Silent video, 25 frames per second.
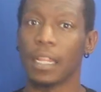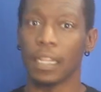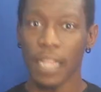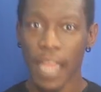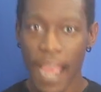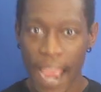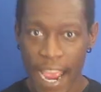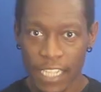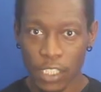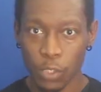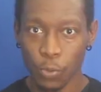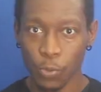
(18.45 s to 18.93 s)

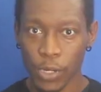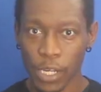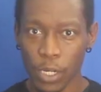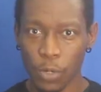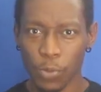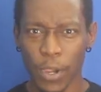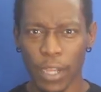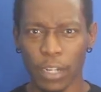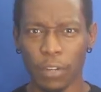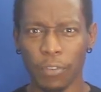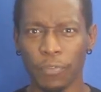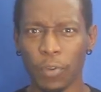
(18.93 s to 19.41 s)
Last
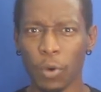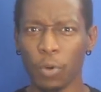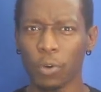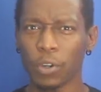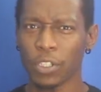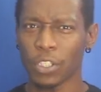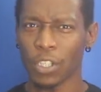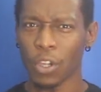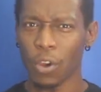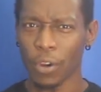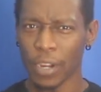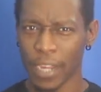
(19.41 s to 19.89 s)
week we had to
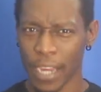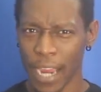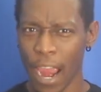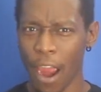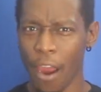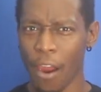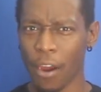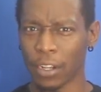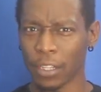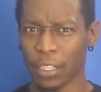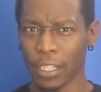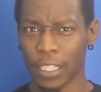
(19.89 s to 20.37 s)
focus on
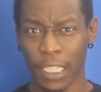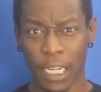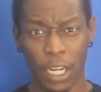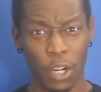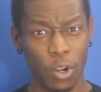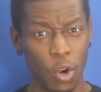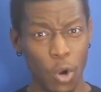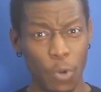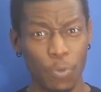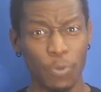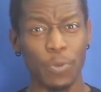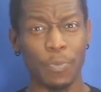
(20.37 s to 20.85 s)
character, and I
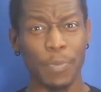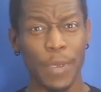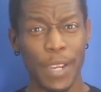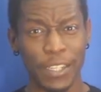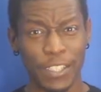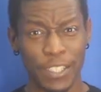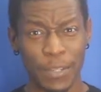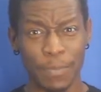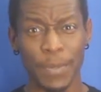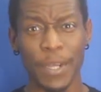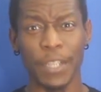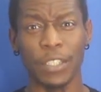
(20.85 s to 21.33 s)
hope you made
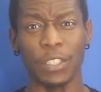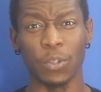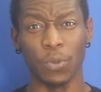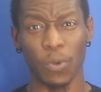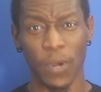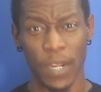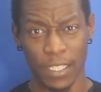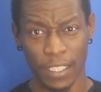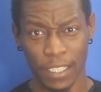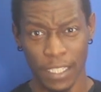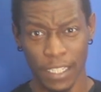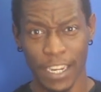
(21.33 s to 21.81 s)
some
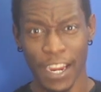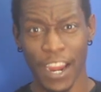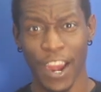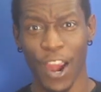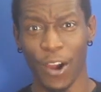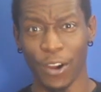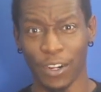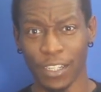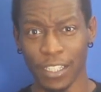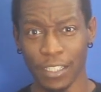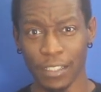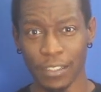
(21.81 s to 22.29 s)
interesting
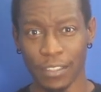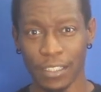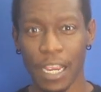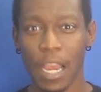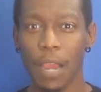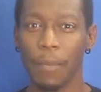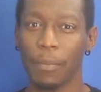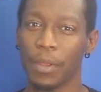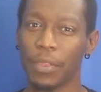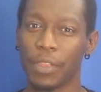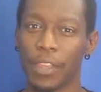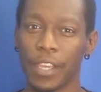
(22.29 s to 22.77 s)

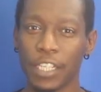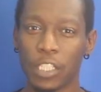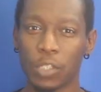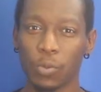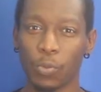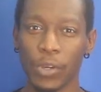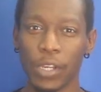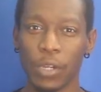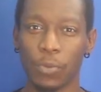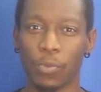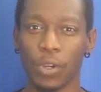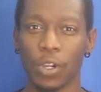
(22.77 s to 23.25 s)
characters. But
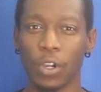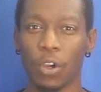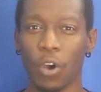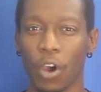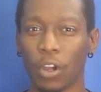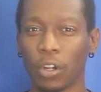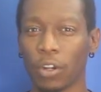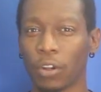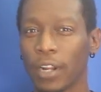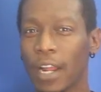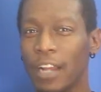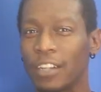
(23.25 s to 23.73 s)
this week we're
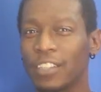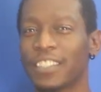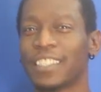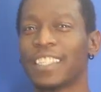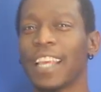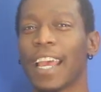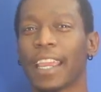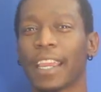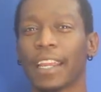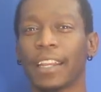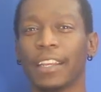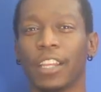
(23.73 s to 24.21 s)
going on our
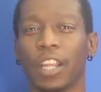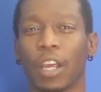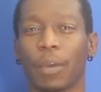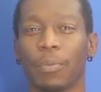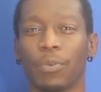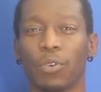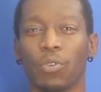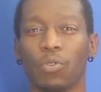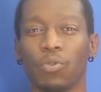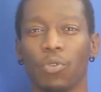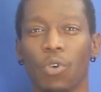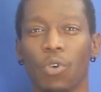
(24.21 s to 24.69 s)
second W,